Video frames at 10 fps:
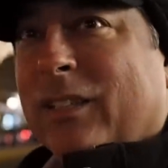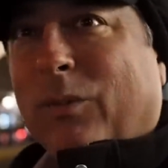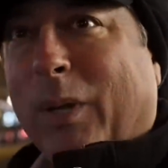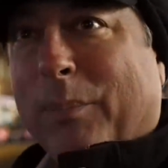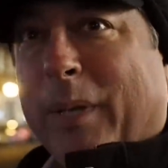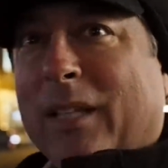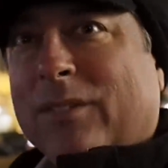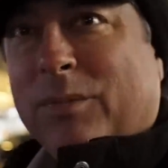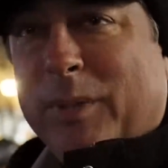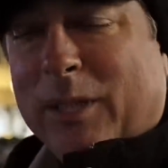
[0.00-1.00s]
the white
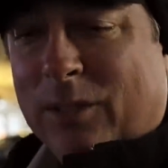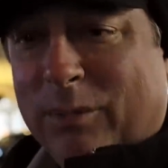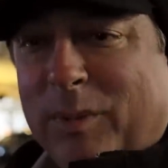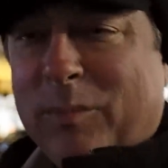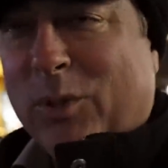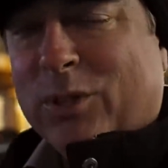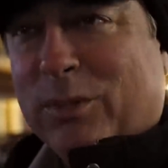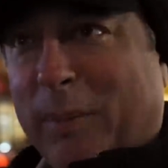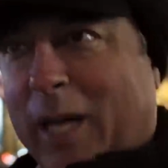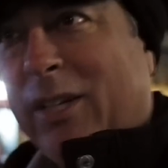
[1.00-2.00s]
balance will be a little bit more
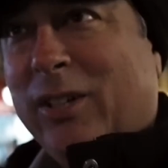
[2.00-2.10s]
spot